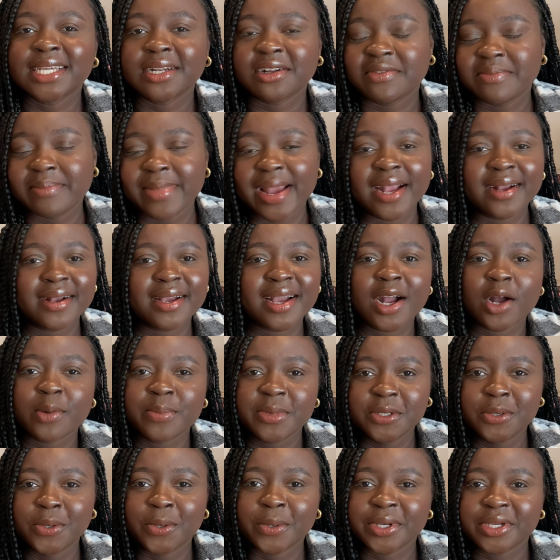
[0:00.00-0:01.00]
set of manga I'll
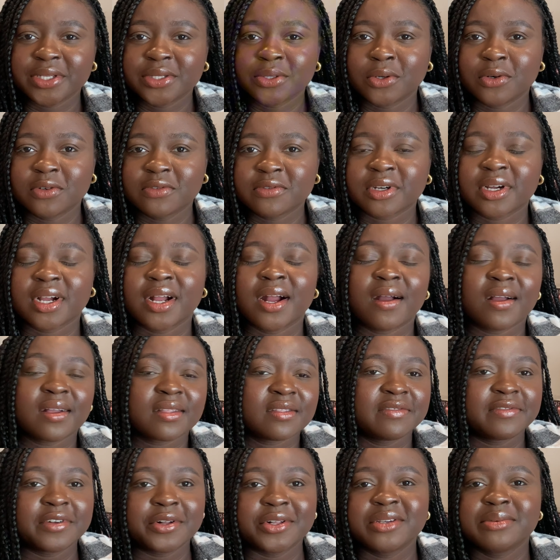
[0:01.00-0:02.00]
be going over are
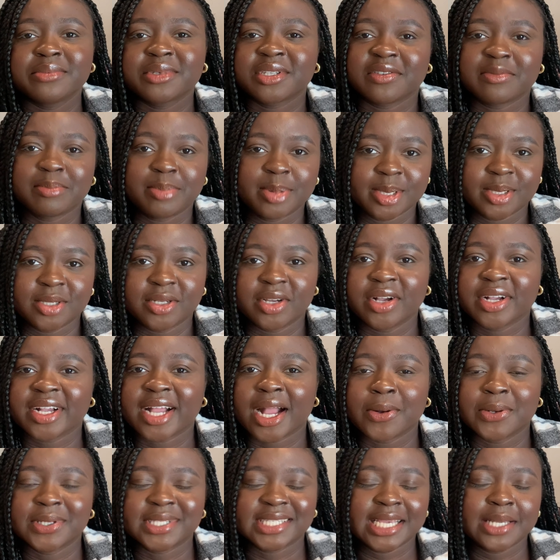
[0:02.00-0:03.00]
the volumes of Berserk
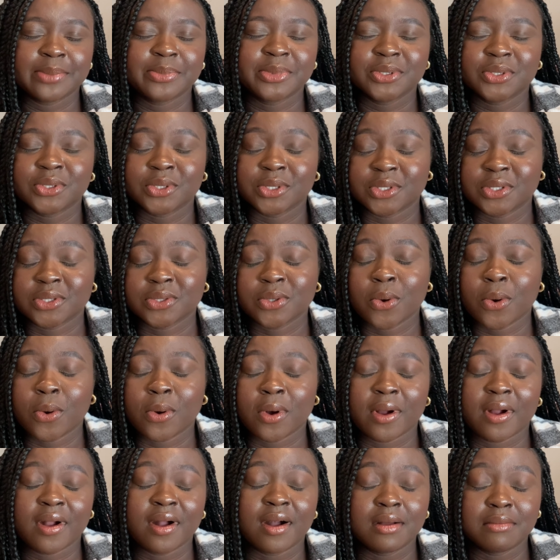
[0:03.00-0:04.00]
I was able to
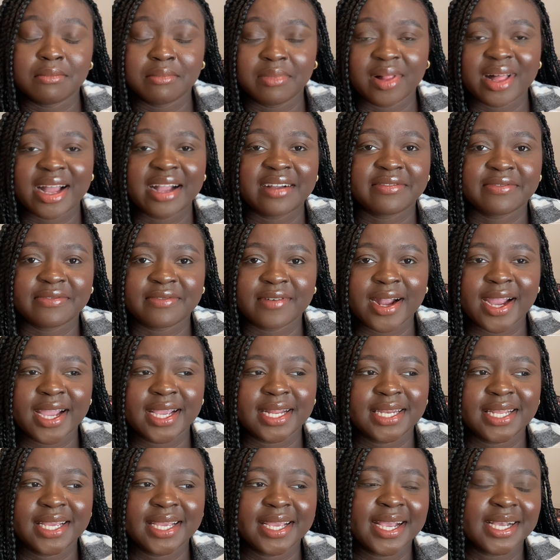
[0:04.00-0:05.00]
score on Black
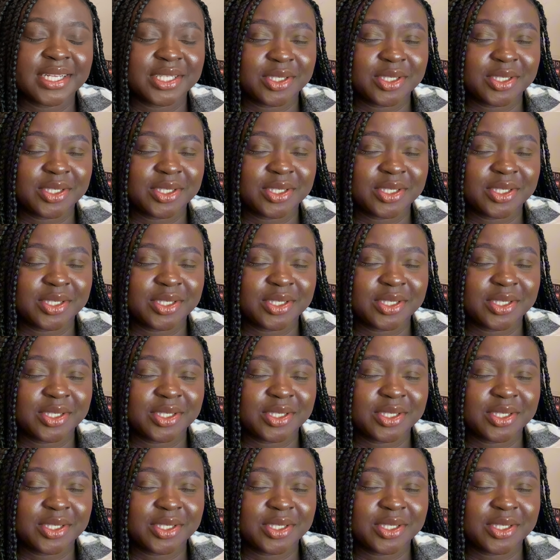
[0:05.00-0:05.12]
Friday,